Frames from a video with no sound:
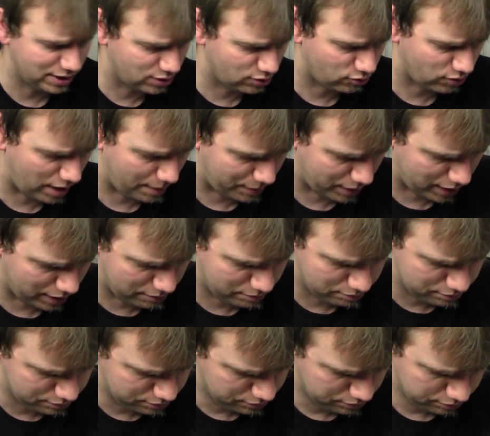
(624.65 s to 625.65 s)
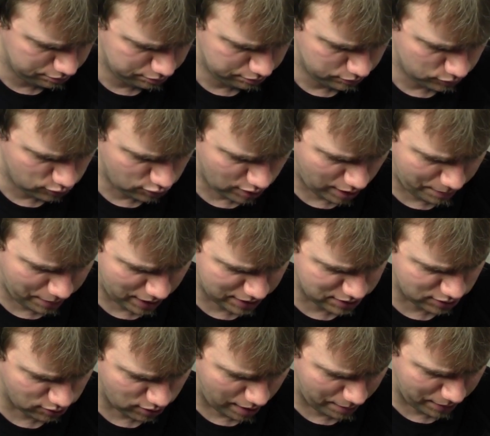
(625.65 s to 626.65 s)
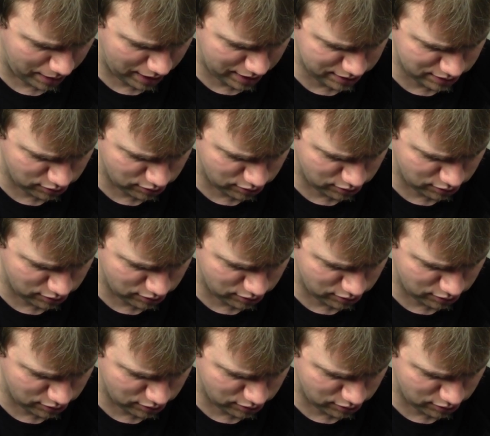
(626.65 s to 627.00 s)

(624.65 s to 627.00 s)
It's a drop pod. Drop pod's a drop pod